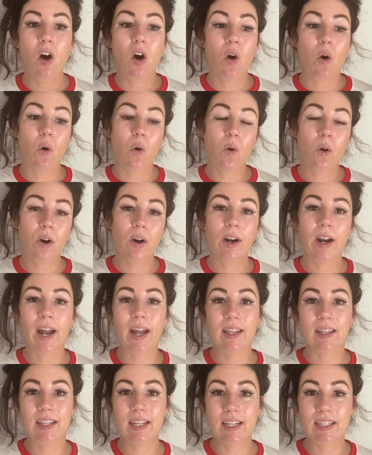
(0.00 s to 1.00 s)
or
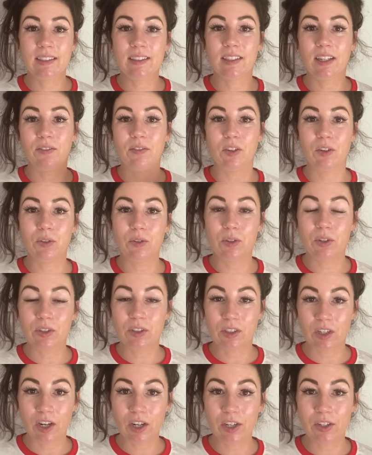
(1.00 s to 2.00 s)
at least if you
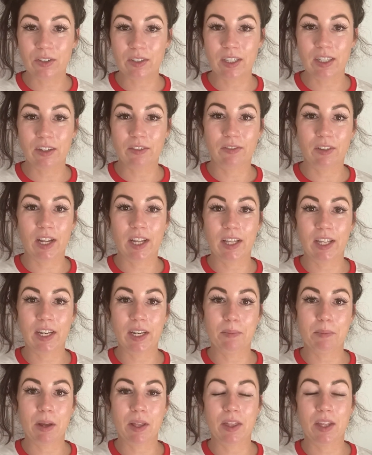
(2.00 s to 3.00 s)
start using the
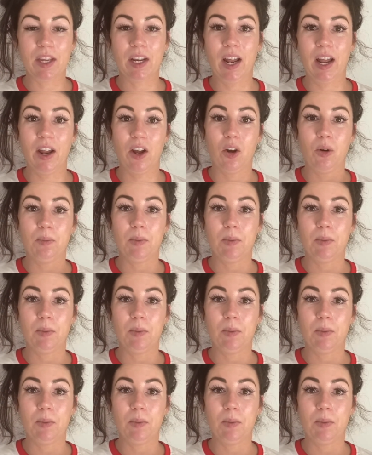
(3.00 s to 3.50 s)
Flylady method, I hope